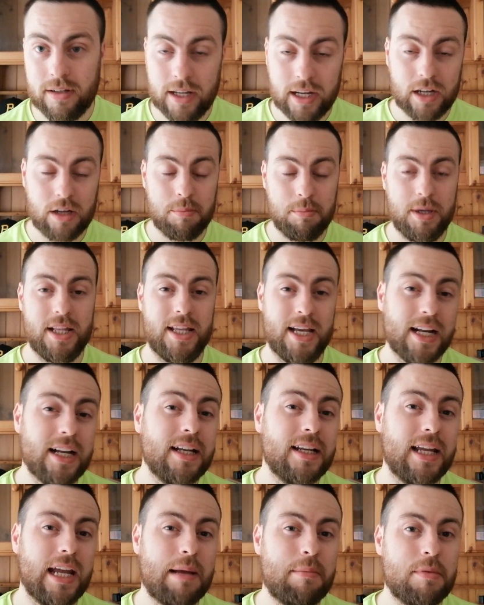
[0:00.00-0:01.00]
That could be the
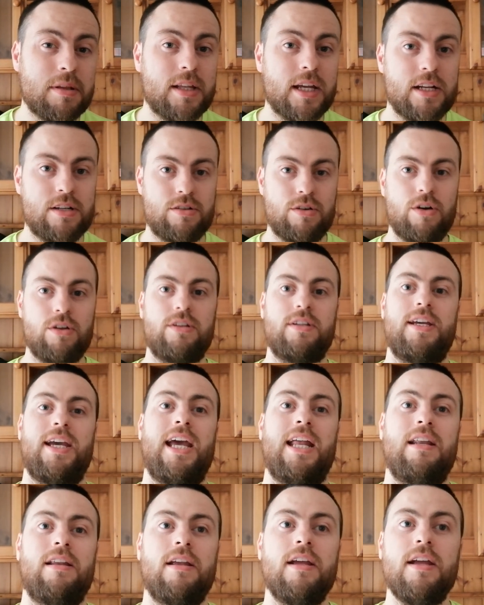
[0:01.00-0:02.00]
England game that they draw at the
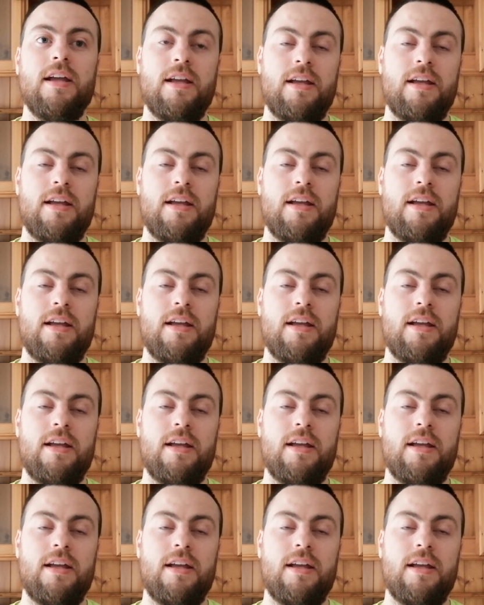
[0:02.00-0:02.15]
end.